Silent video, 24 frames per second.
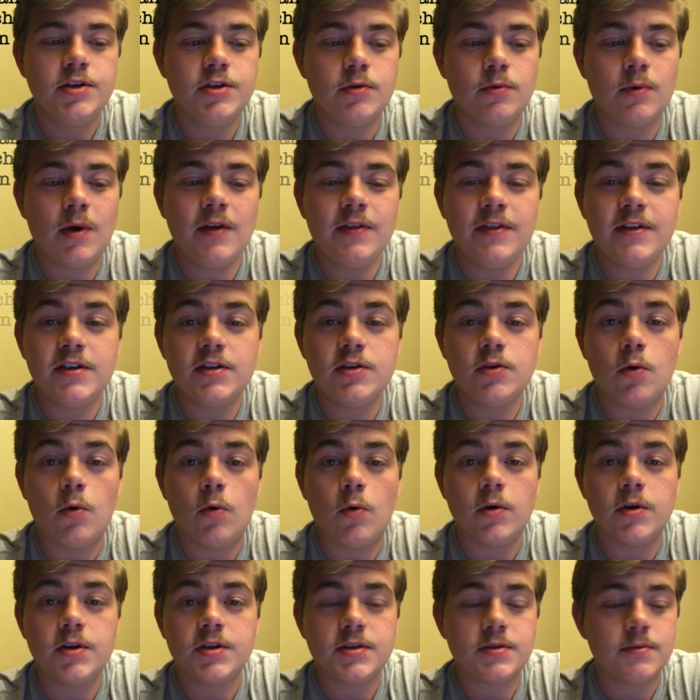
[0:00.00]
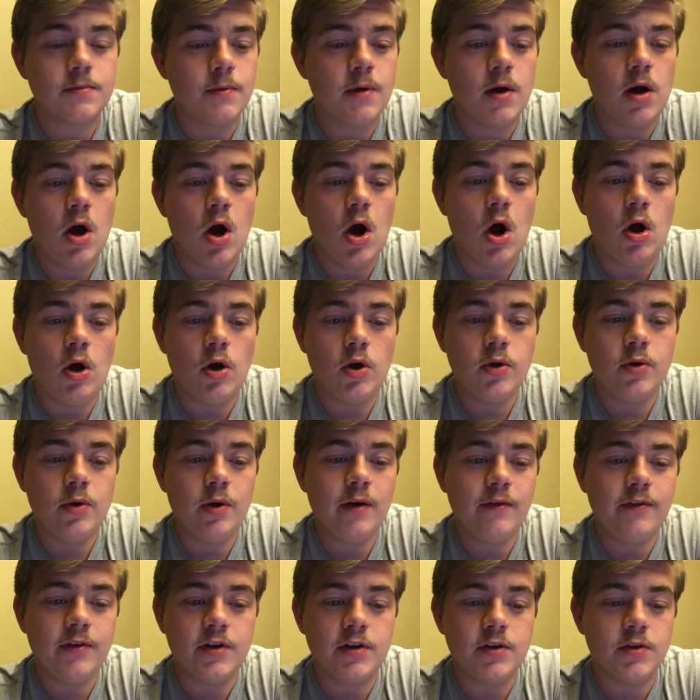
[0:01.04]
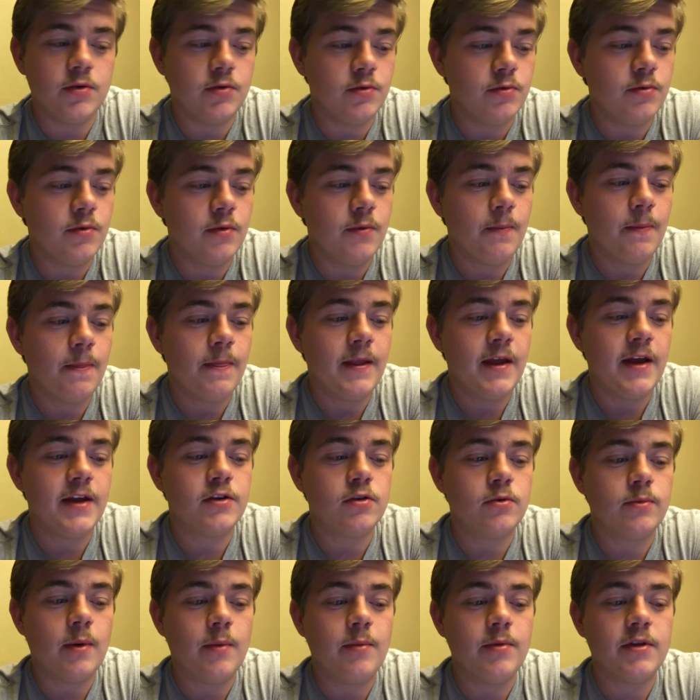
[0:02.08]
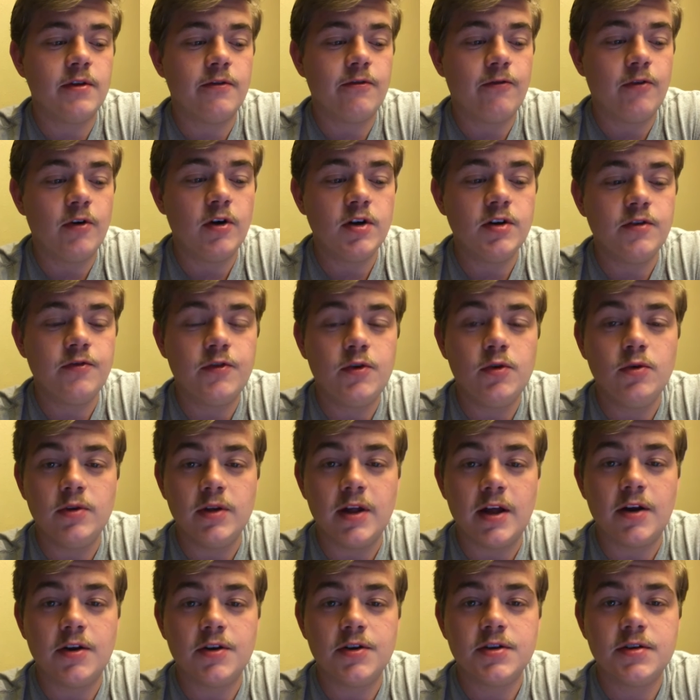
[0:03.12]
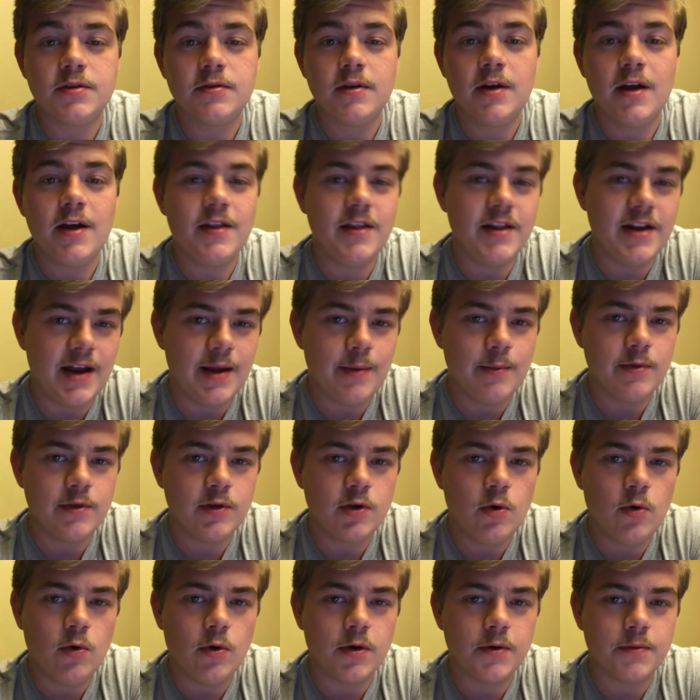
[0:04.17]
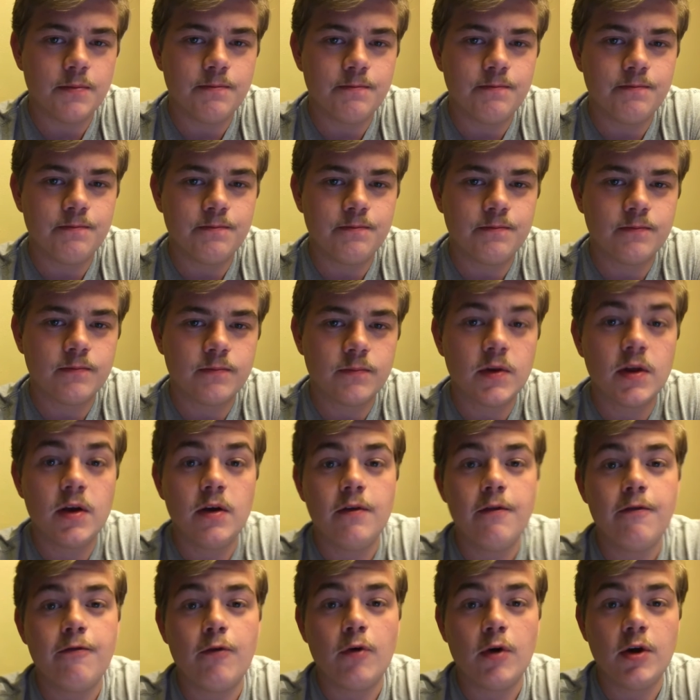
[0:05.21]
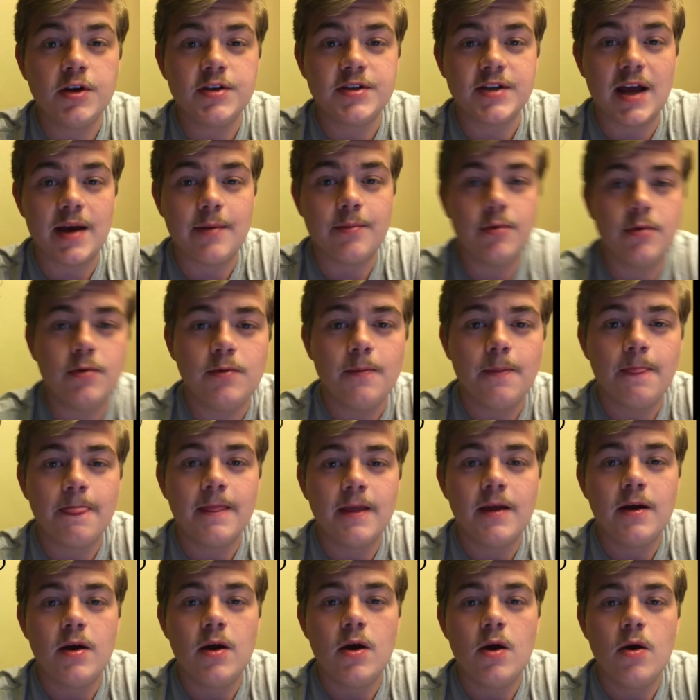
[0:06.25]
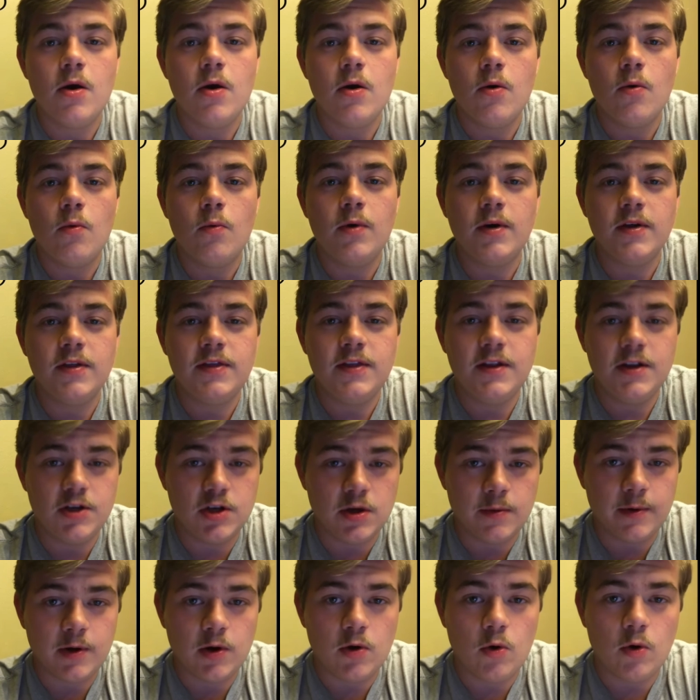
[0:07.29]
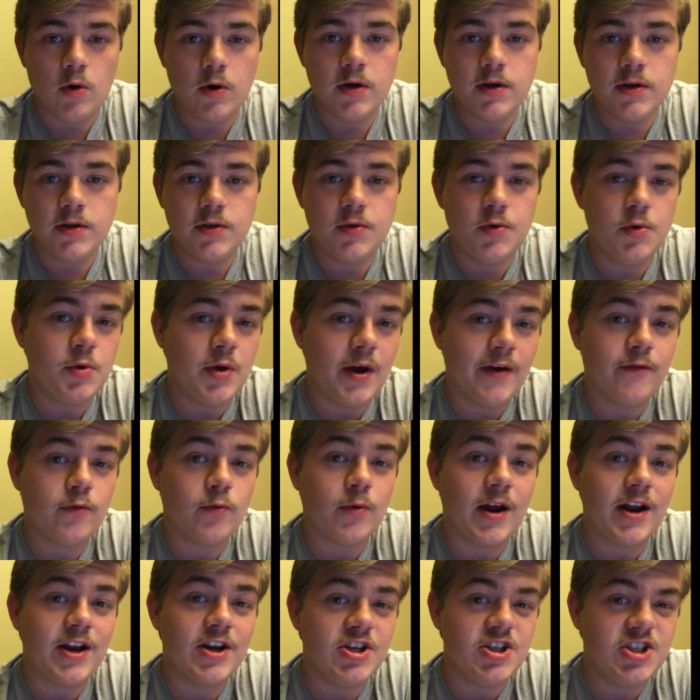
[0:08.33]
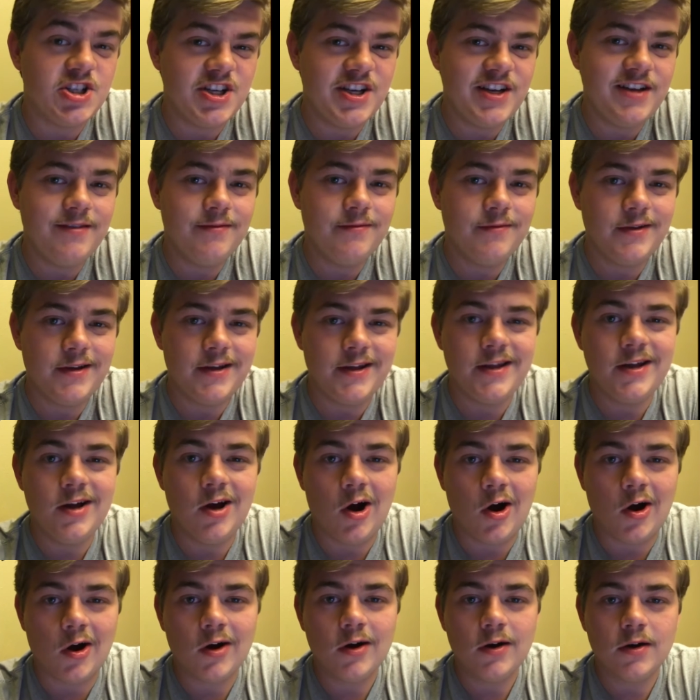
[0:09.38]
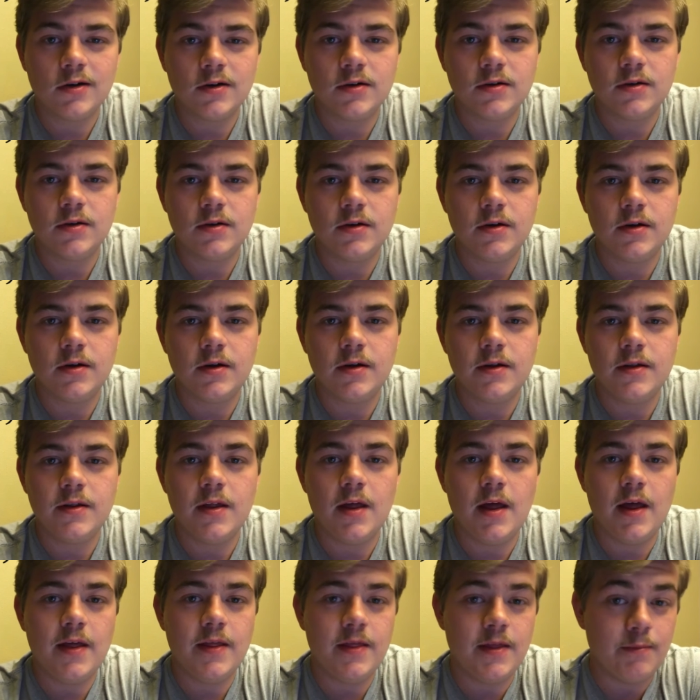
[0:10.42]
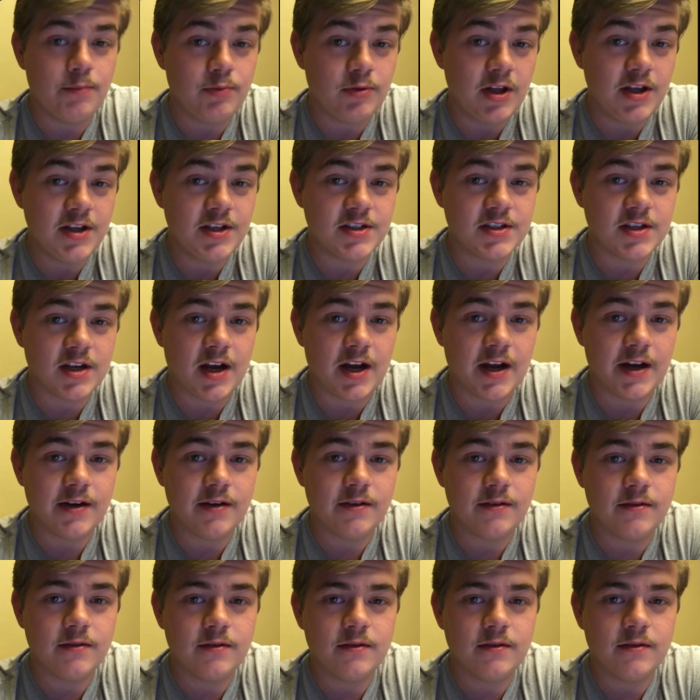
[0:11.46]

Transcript: To write these chords, all you have to do is remember the first few letters and the name of the chord. For example, with the German chord, you'd have to write G, E, R, the plus sign,